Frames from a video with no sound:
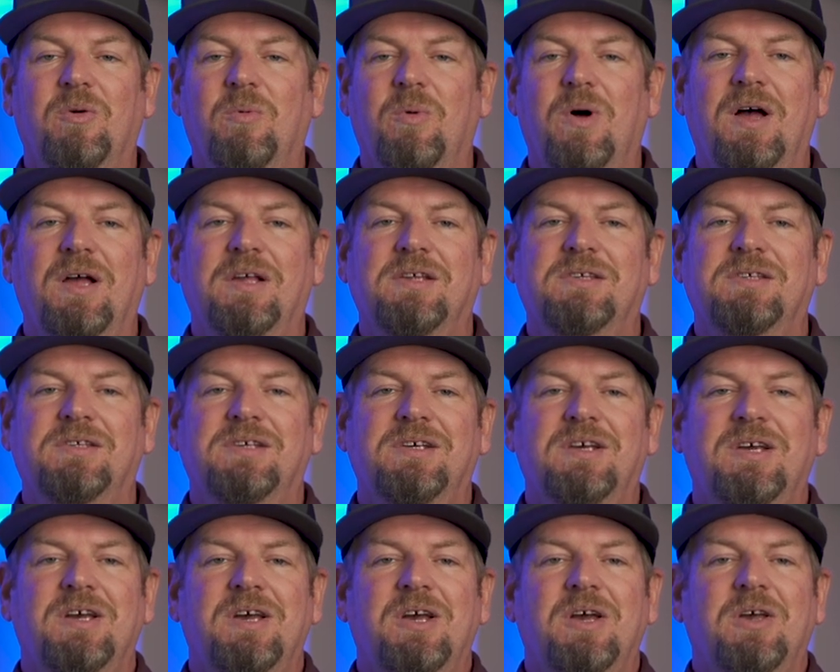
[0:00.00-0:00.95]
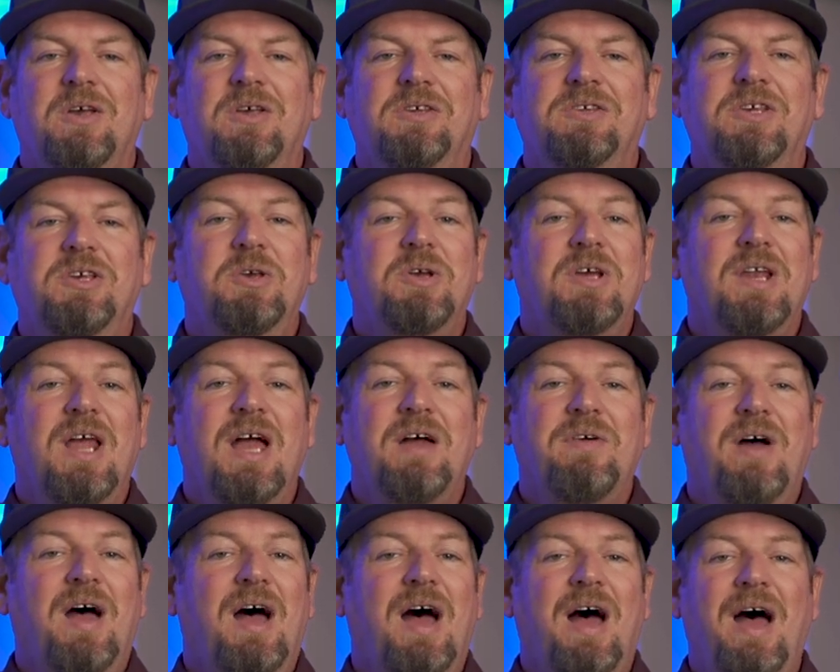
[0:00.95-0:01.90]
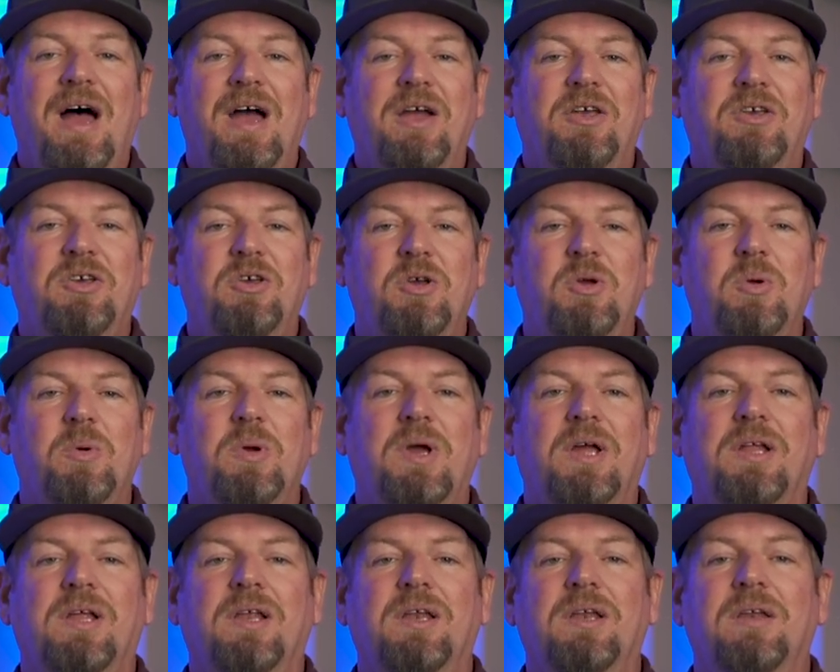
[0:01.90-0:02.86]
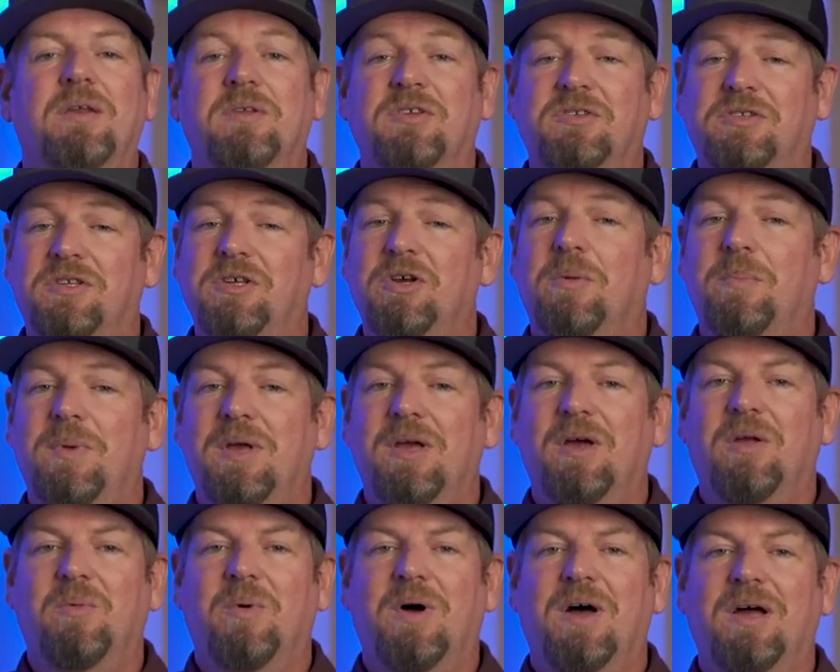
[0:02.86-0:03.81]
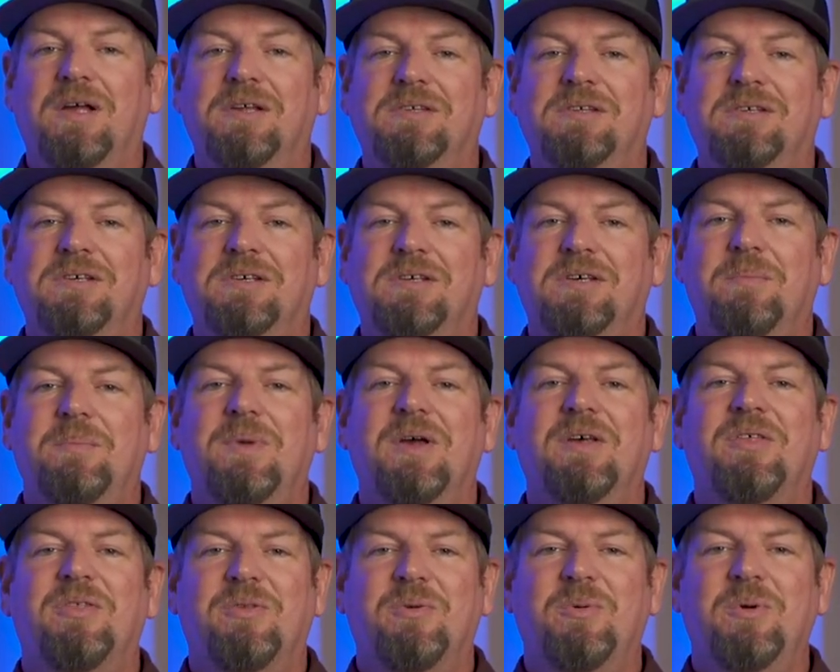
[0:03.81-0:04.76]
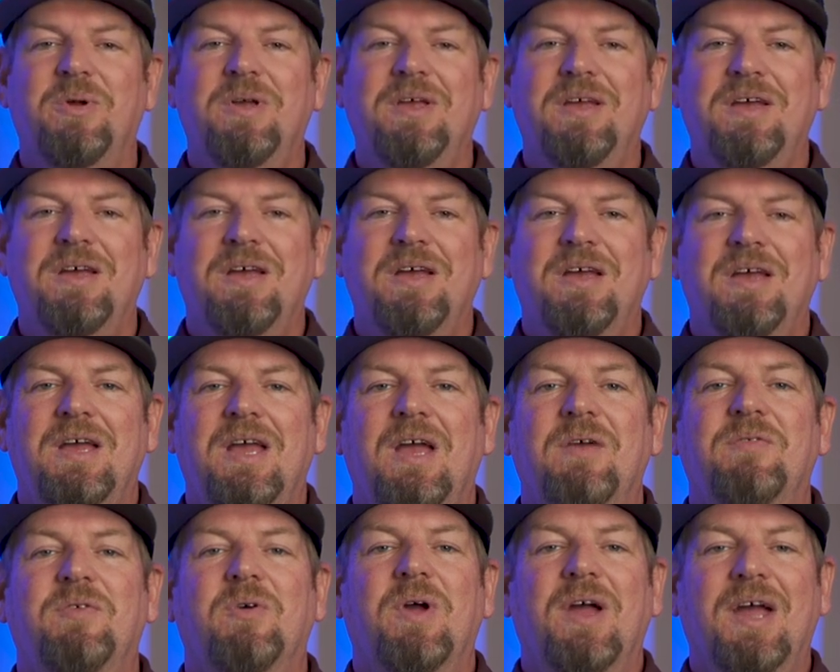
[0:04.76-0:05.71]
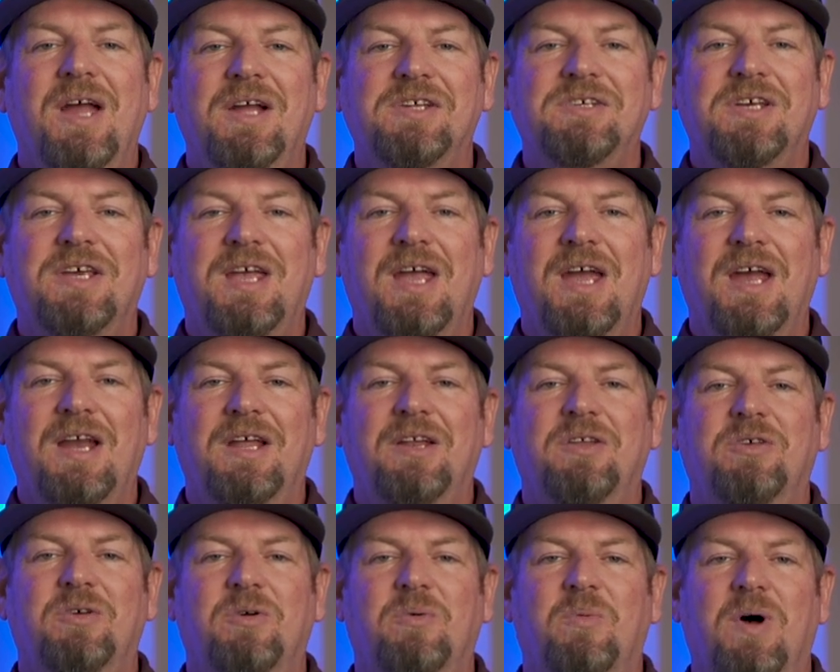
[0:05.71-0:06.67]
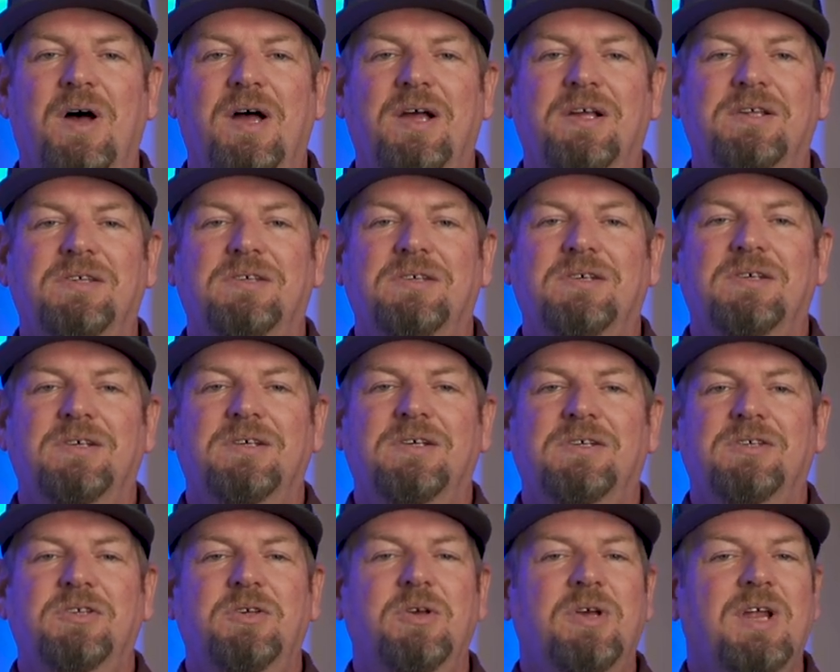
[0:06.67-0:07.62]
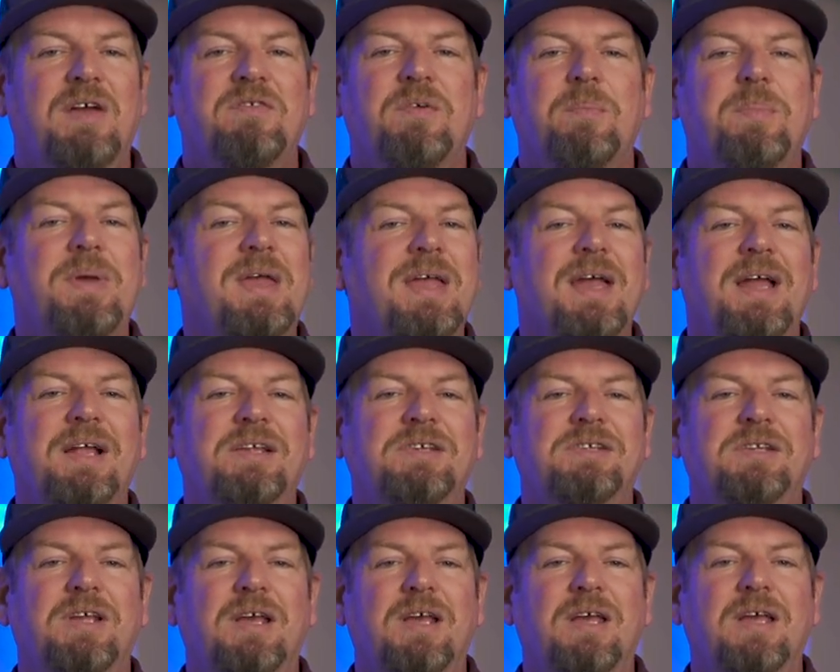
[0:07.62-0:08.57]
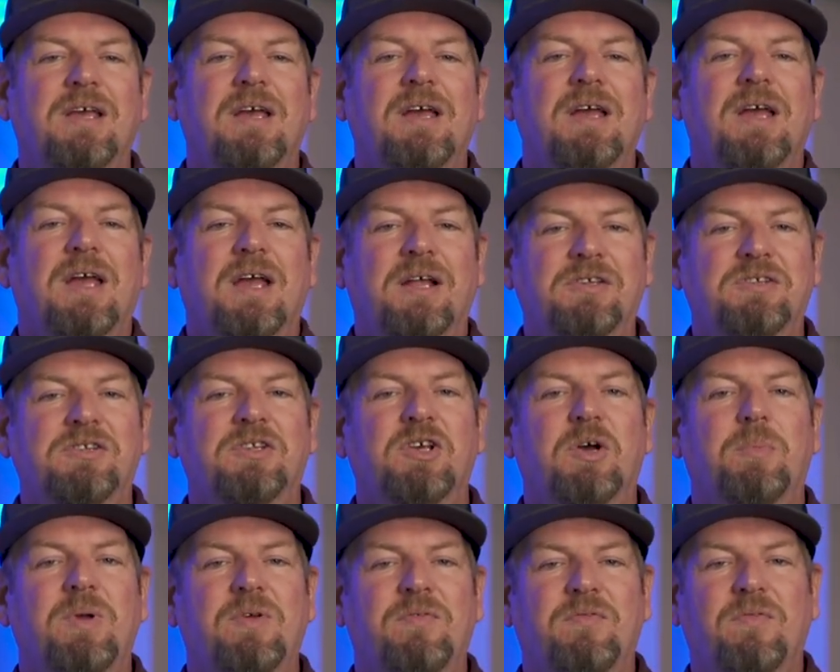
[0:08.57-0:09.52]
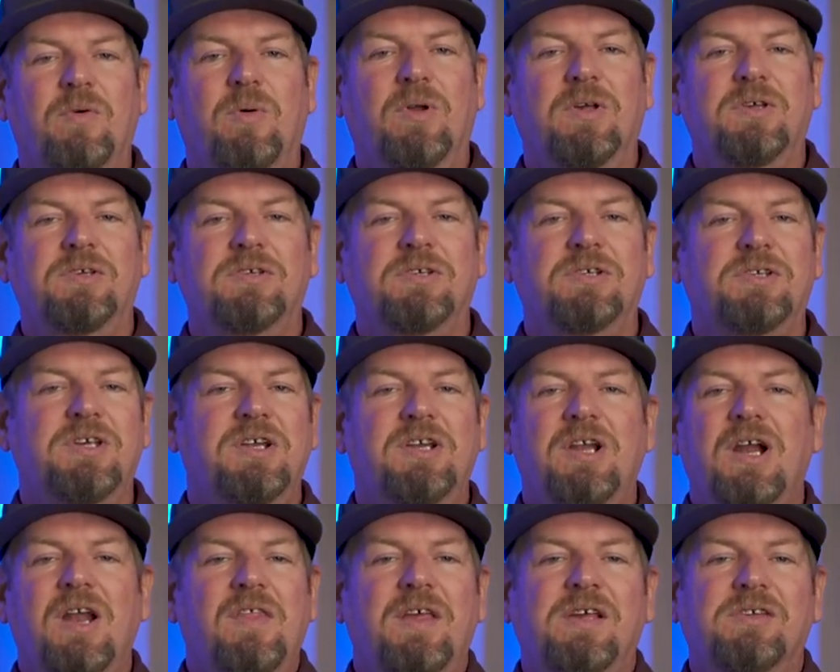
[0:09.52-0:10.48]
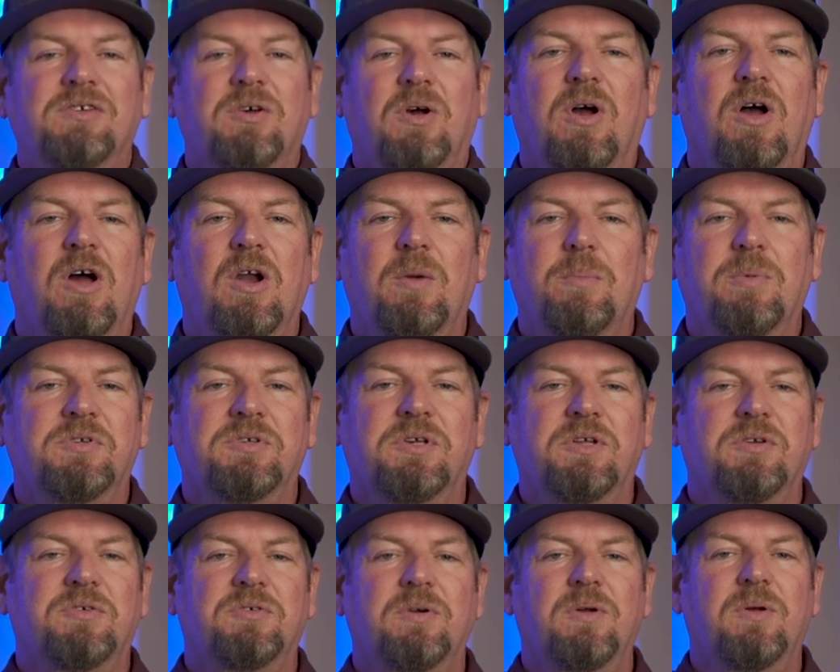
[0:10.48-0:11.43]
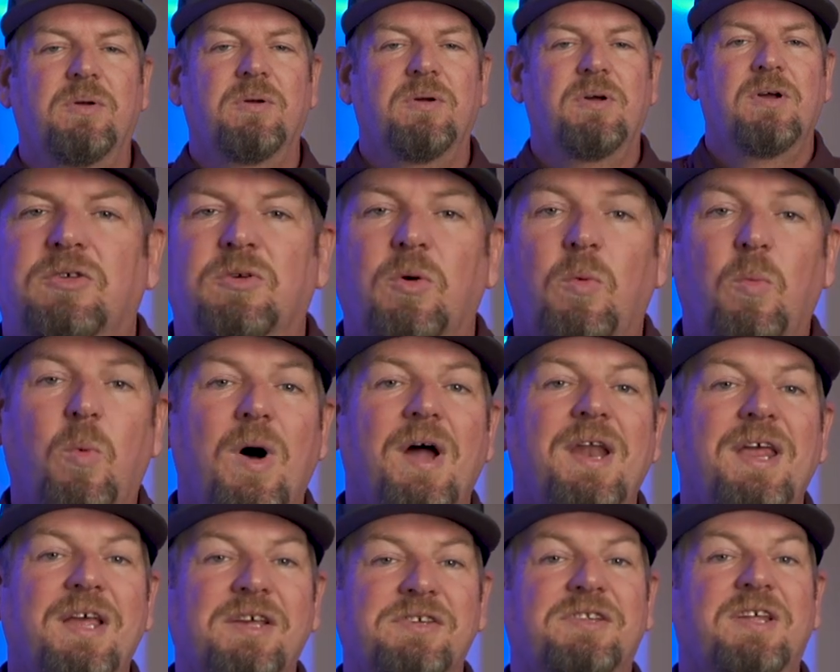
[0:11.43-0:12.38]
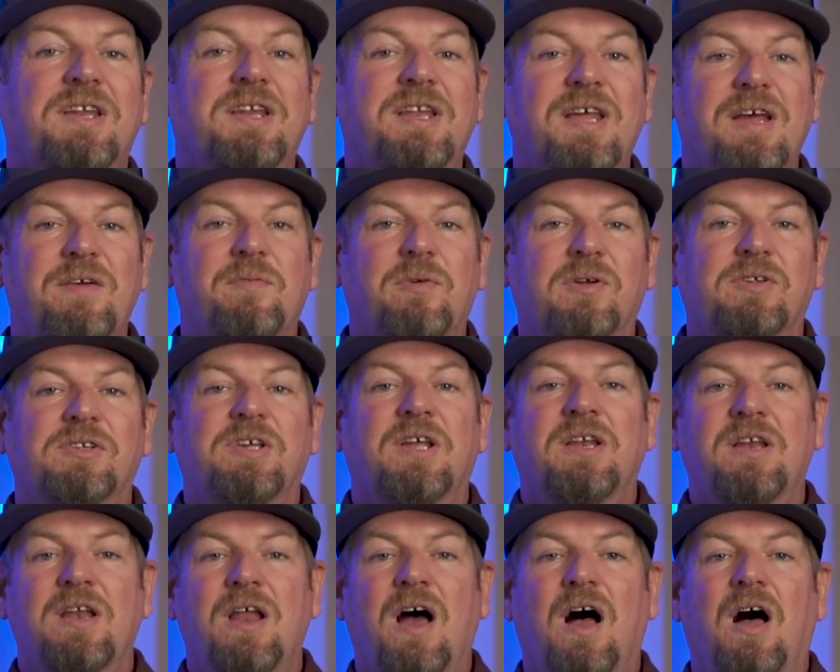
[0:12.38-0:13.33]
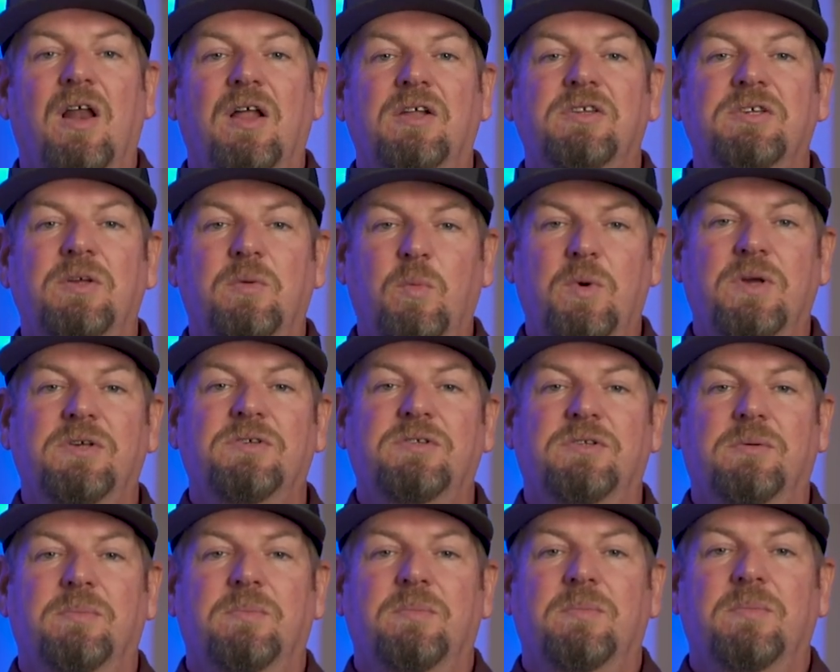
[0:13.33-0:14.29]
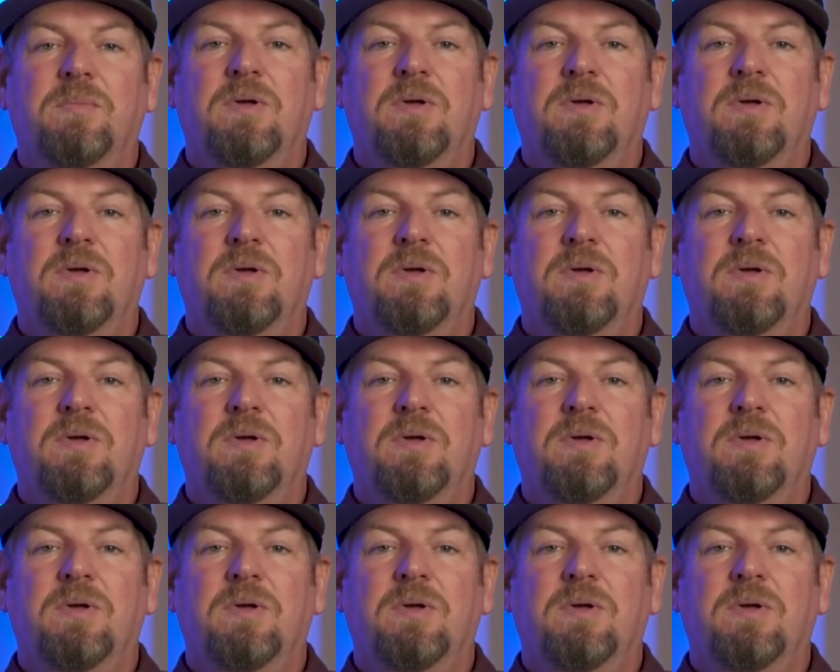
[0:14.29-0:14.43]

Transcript: you're wise. So you can have a high IQ and still be unwise. Myth three, if you're educated, you're wise. So you can have a PhD and still be foolish. See, none of these are 100% true. So what is the difference in knowledge and wisdom?